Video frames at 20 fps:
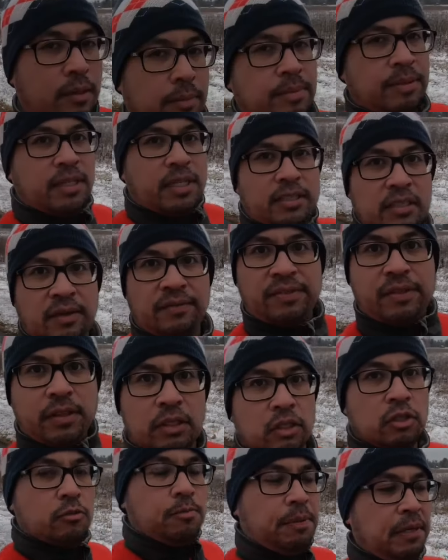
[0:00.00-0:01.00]
Because of the
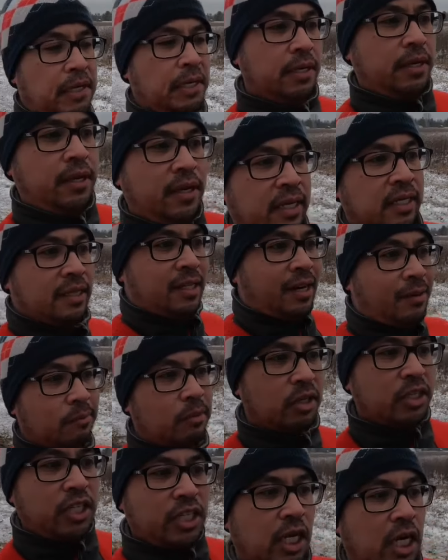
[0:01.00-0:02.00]
loop that I'm
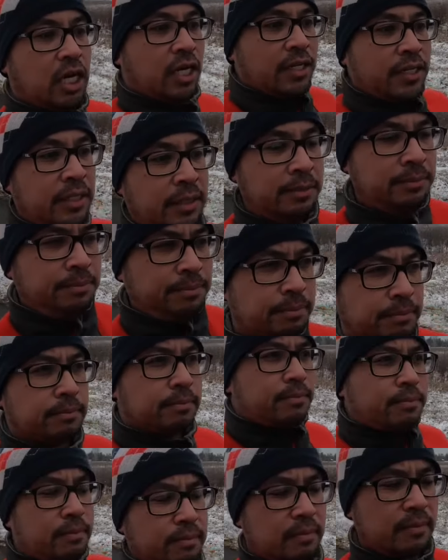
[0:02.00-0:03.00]
running on,
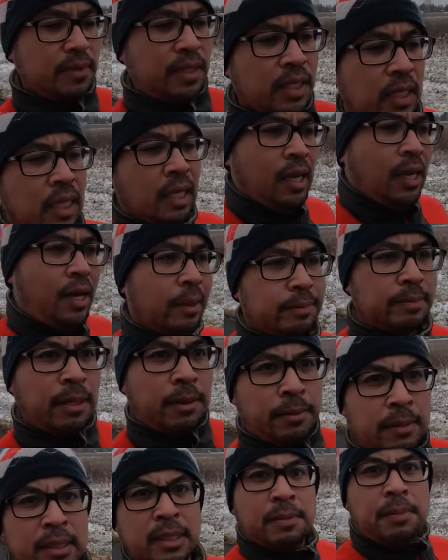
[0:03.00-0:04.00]
I'm
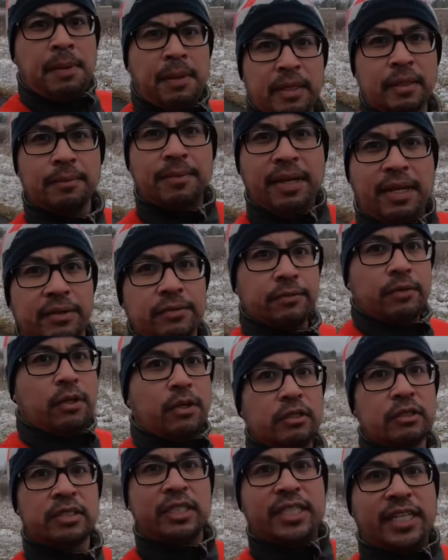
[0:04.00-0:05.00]
coming up on the main
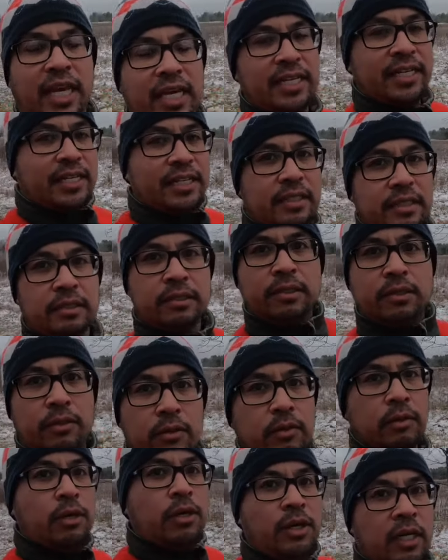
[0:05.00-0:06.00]
road to get
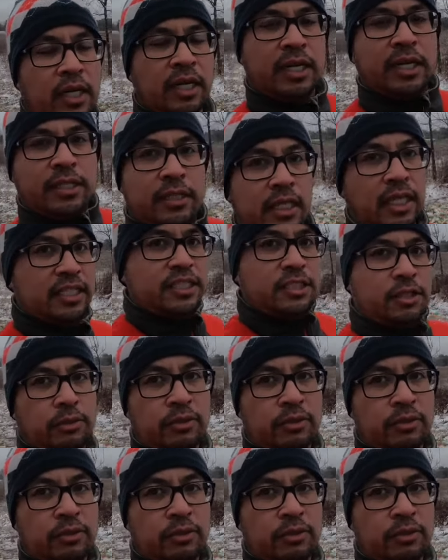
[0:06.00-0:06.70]
into Glacier